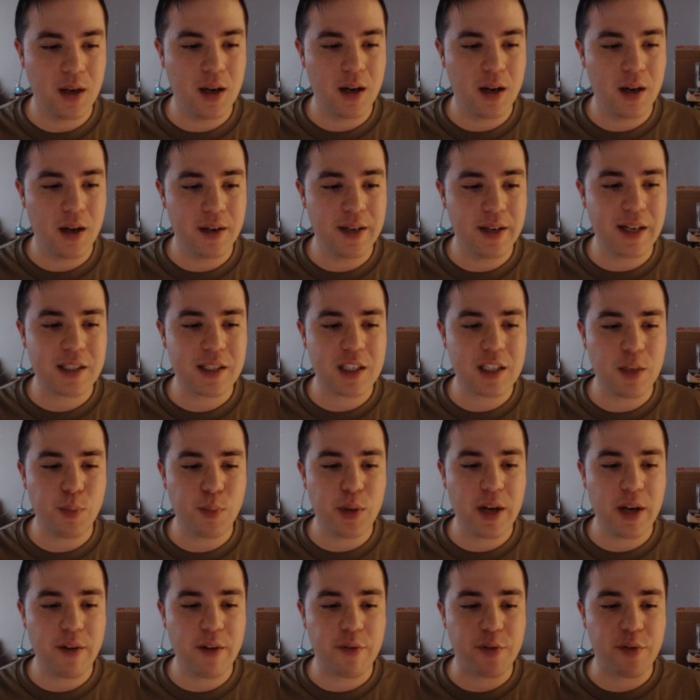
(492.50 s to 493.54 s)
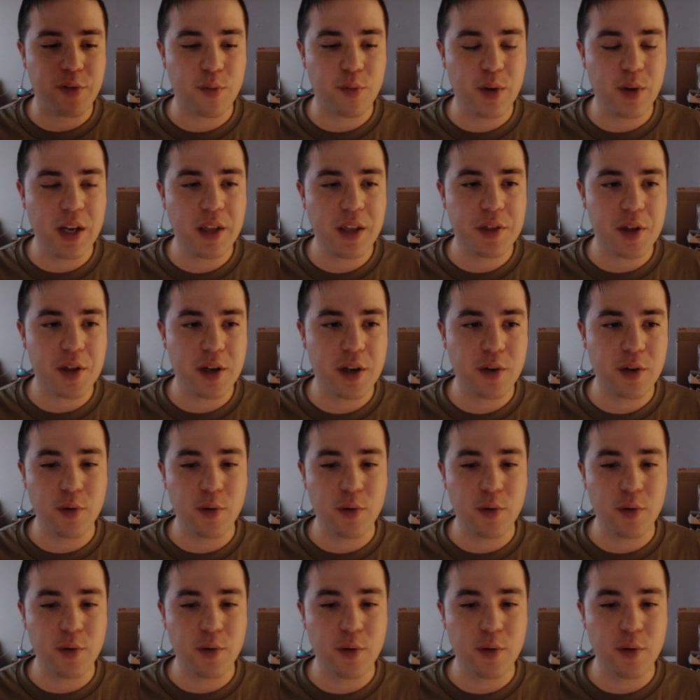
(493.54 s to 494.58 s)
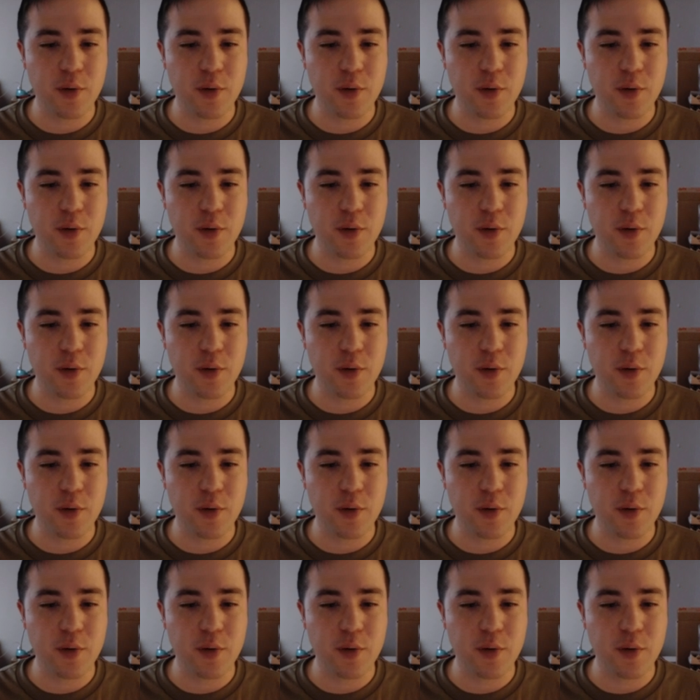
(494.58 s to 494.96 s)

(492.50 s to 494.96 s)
Next up, we have 3 Thundering Concussors.